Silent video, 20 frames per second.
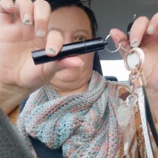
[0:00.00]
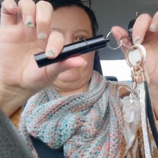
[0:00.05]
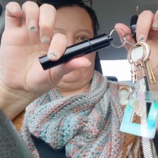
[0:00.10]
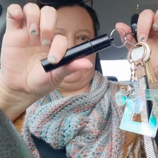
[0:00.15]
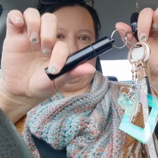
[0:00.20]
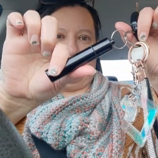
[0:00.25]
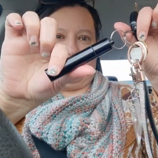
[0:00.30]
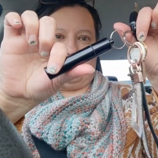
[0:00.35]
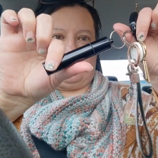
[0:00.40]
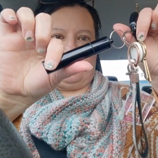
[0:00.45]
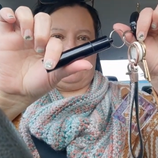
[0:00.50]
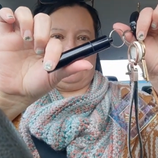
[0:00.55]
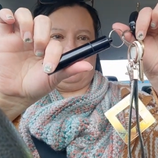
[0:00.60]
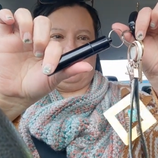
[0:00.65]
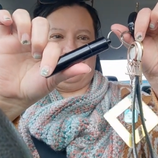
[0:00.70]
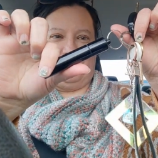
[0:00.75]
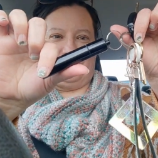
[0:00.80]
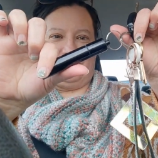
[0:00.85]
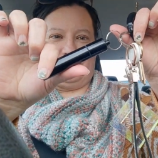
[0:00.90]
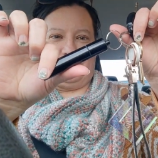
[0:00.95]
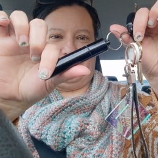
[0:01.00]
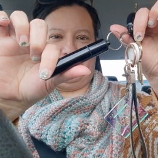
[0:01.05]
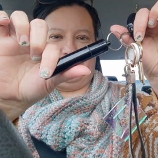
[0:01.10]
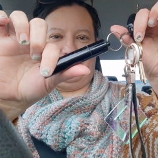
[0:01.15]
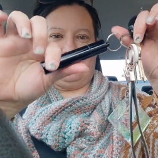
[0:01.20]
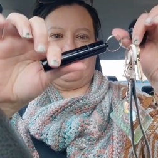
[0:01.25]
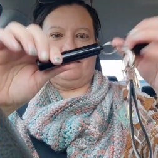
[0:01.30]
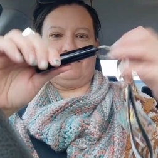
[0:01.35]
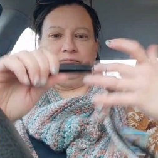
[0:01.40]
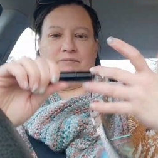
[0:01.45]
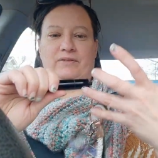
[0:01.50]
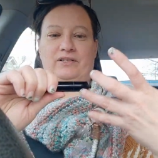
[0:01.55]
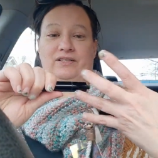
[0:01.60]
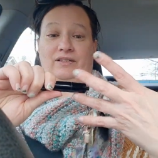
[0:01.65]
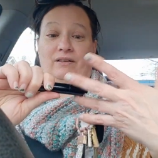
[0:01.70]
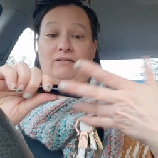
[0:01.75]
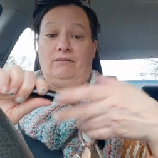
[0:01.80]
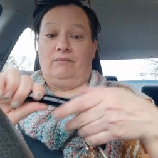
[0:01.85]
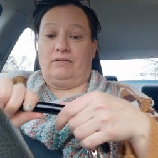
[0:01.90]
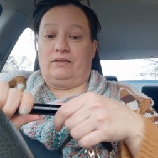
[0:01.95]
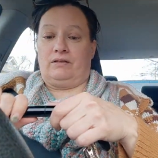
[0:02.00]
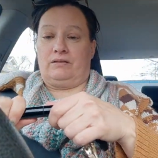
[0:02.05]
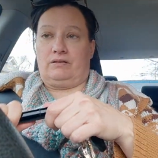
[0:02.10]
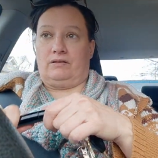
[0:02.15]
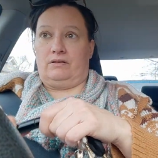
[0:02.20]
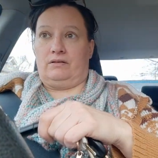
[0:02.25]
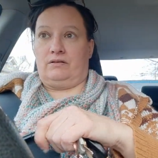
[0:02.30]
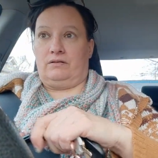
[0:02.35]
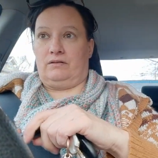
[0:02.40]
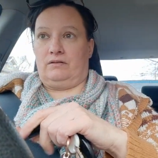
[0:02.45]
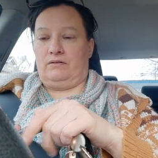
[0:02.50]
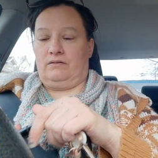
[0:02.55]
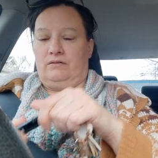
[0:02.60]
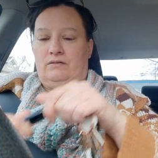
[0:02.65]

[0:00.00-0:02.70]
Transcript: this. You know what this is? I'll show you what this is.